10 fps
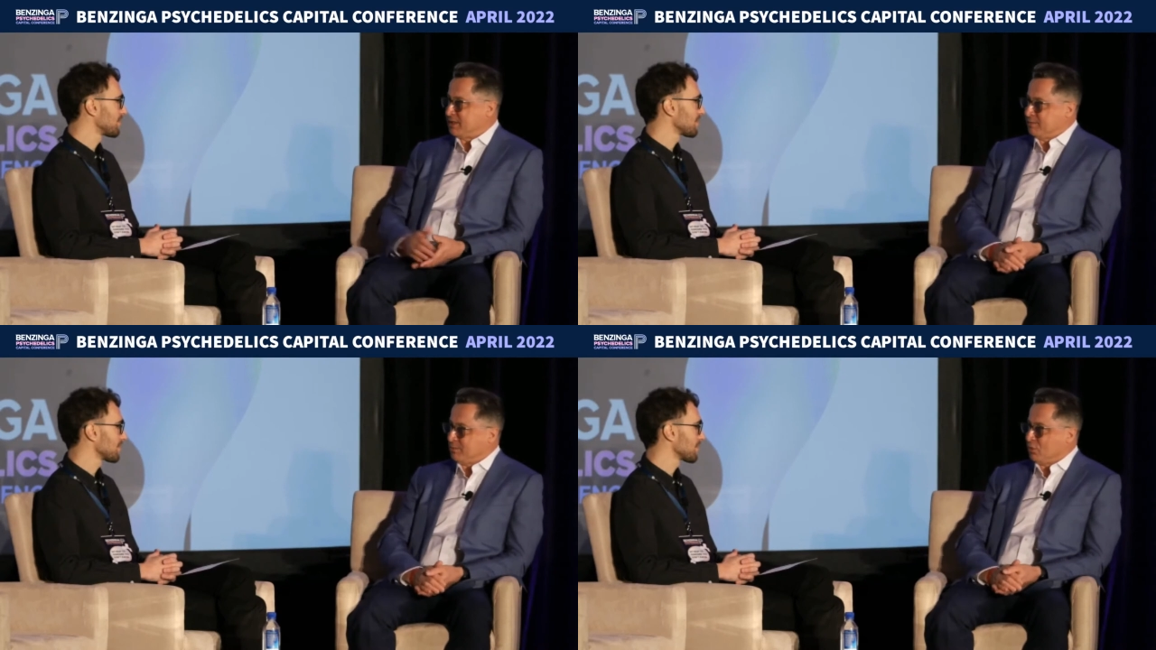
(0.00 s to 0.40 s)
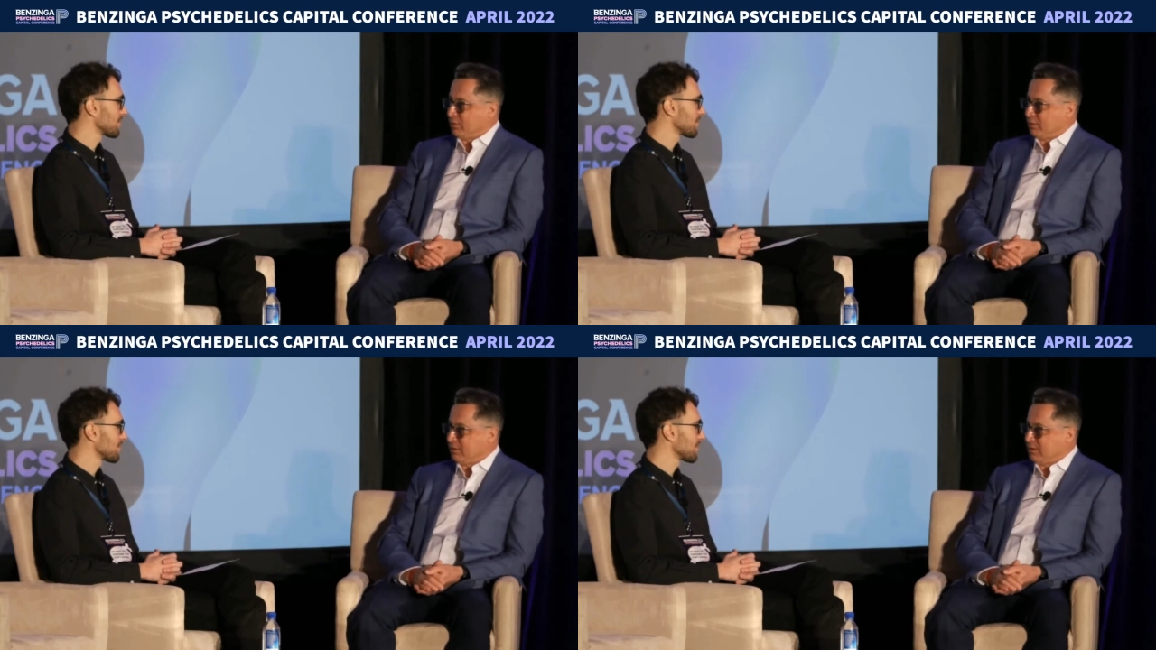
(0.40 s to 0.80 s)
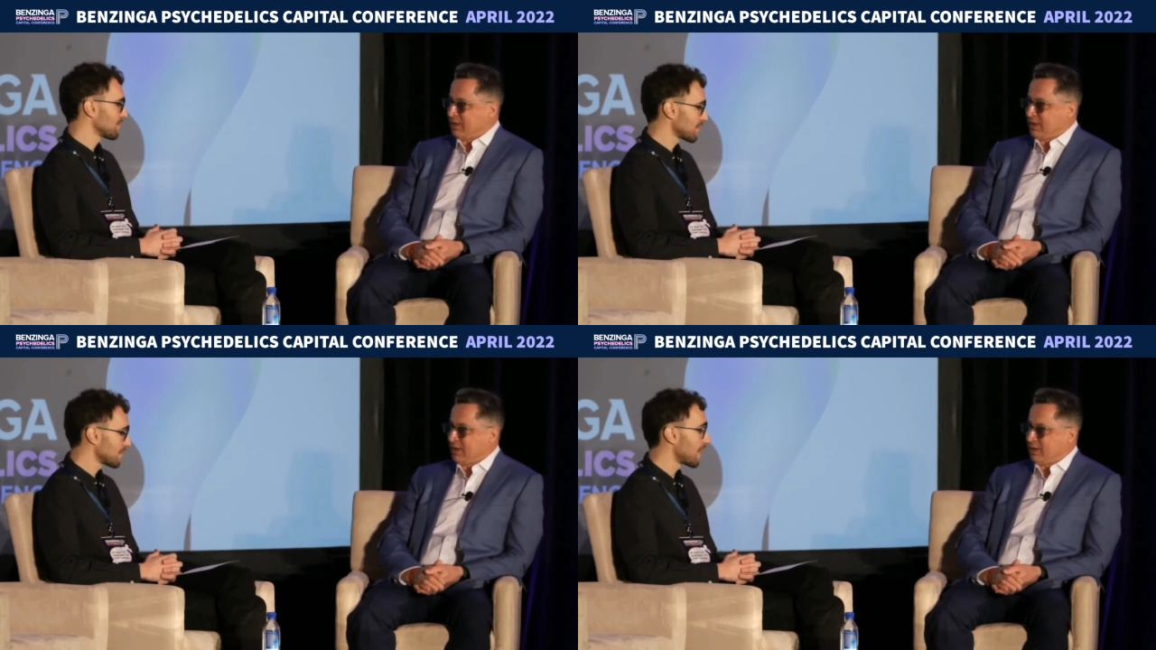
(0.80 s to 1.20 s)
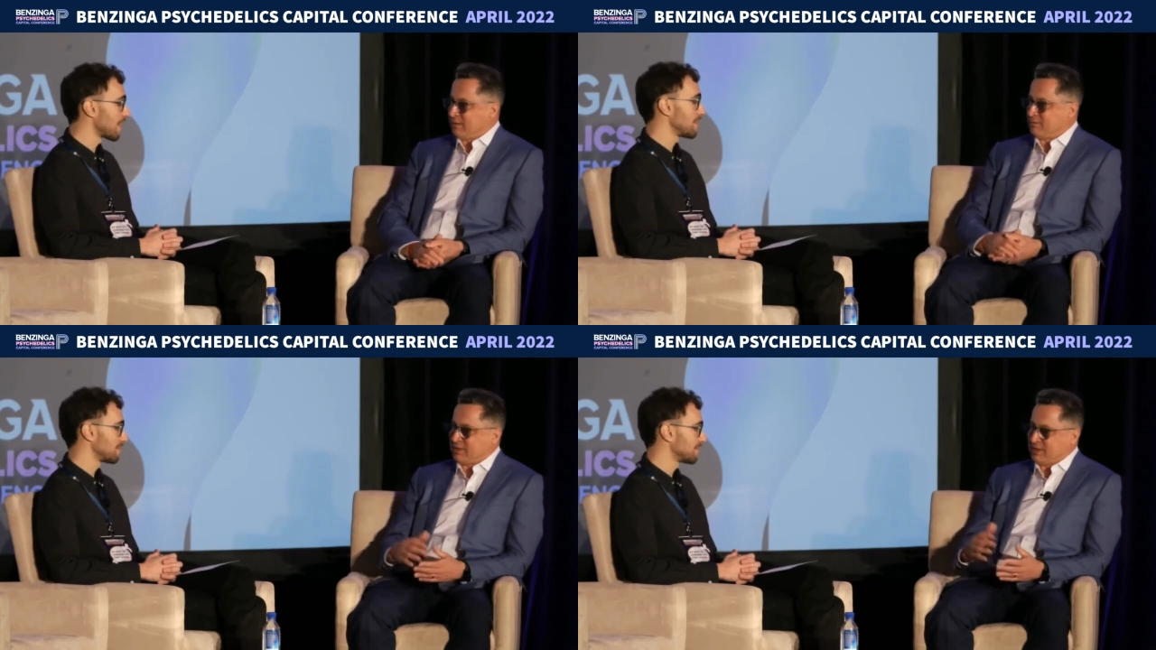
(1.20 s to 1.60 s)
Speaker 1: important uh, right
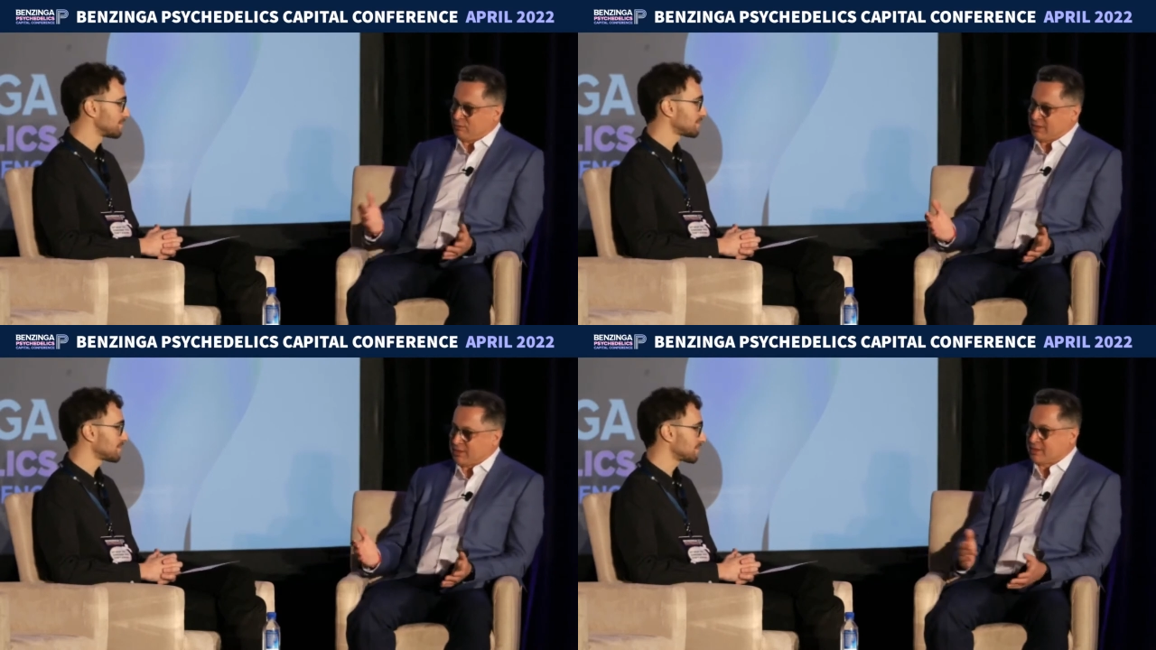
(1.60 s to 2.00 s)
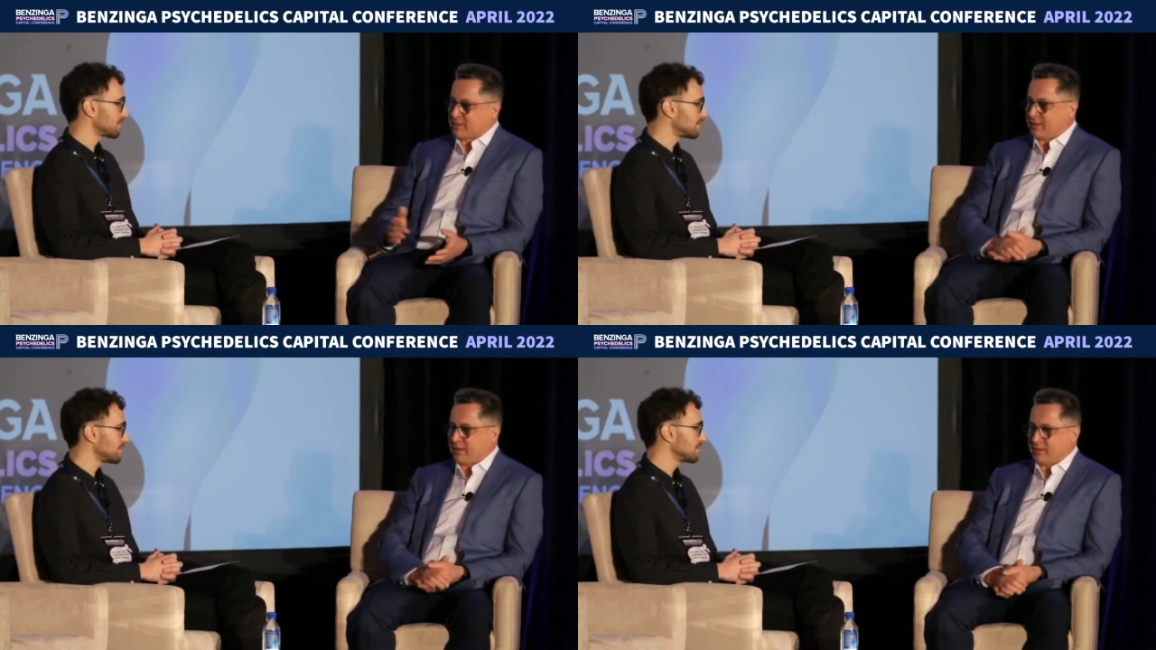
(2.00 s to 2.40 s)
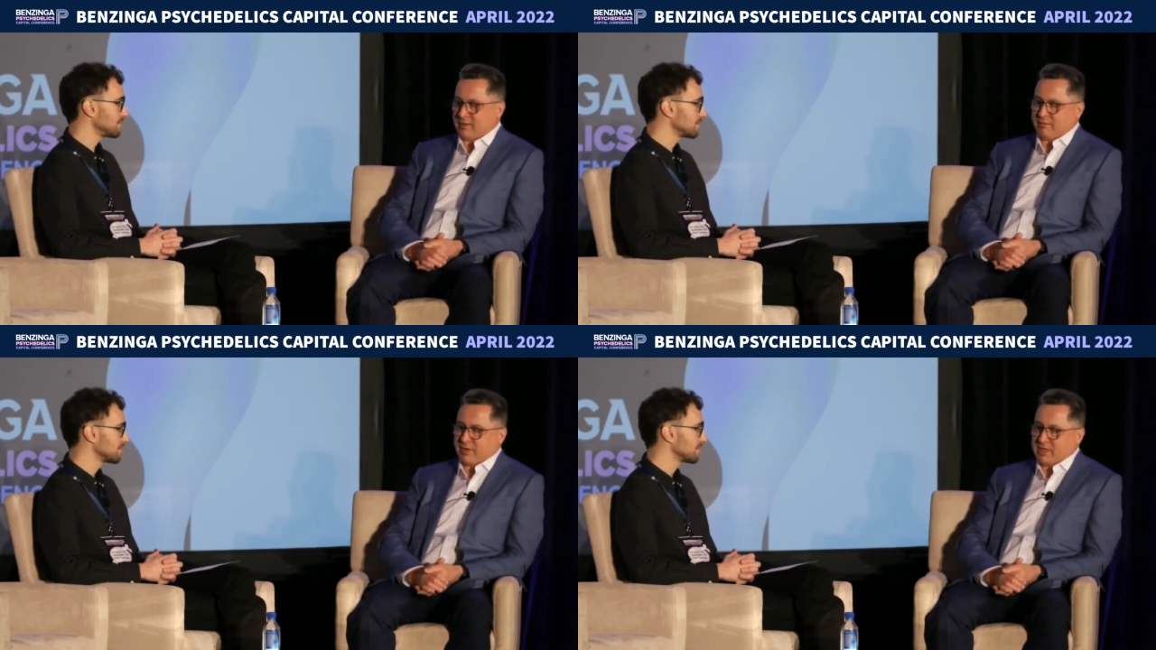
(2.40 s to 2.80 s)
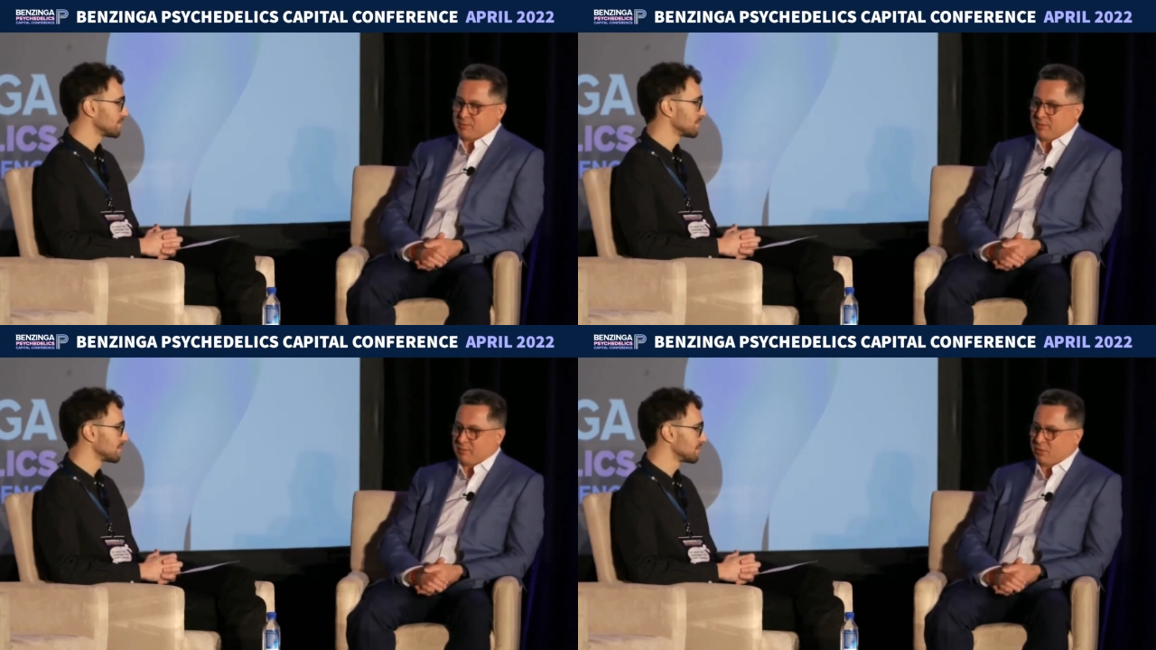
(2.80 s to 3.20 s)
de-risks i think in the investment but
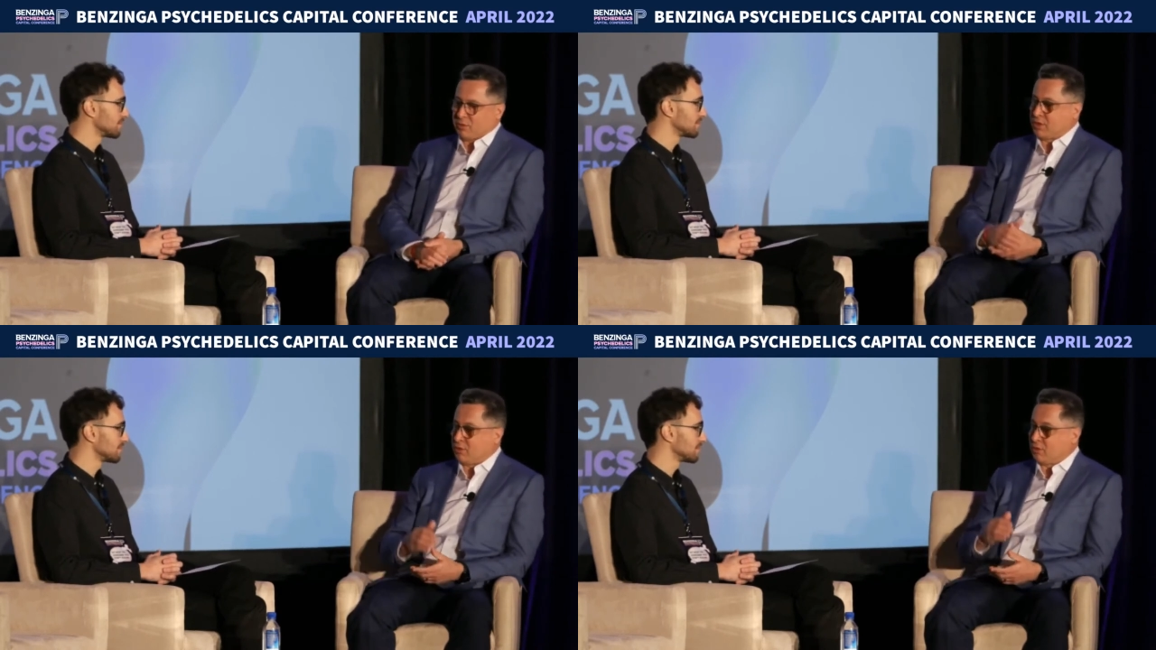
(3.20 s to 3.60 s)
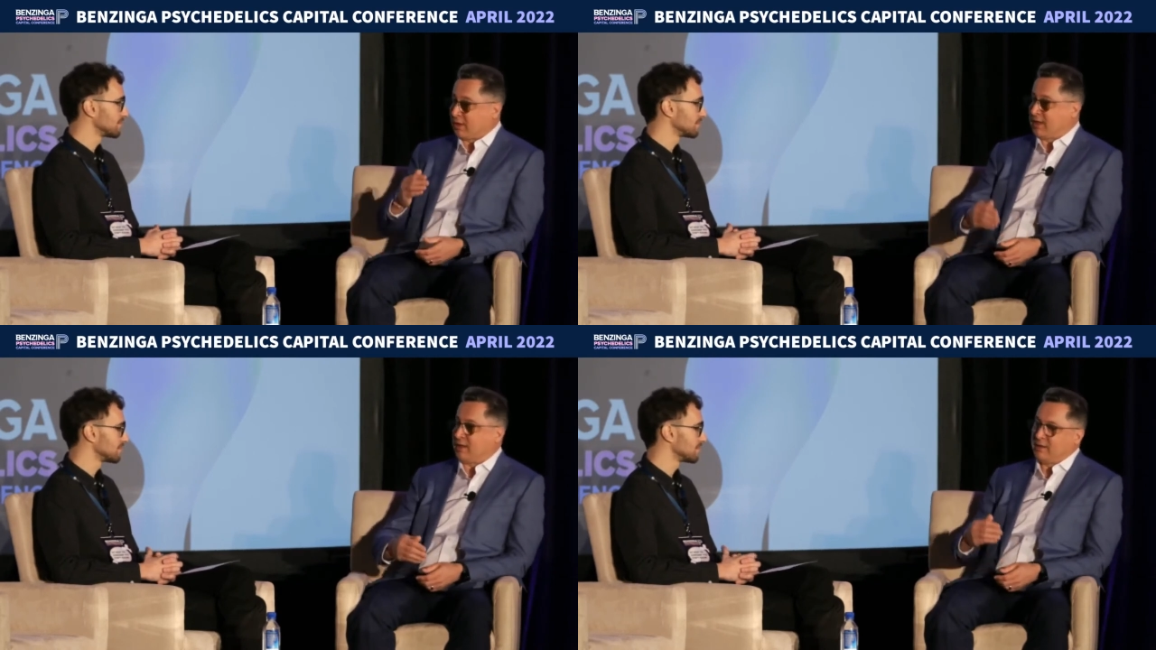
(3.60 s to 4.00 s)
also you're getting